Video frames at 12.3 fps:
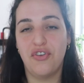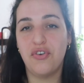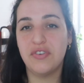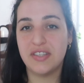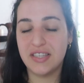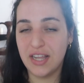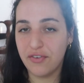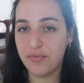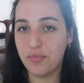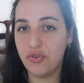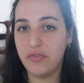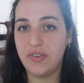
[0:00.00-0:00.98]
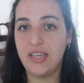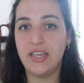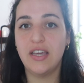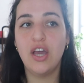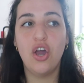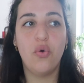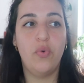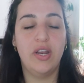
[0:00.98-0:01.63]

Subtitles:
there's no snuff movie.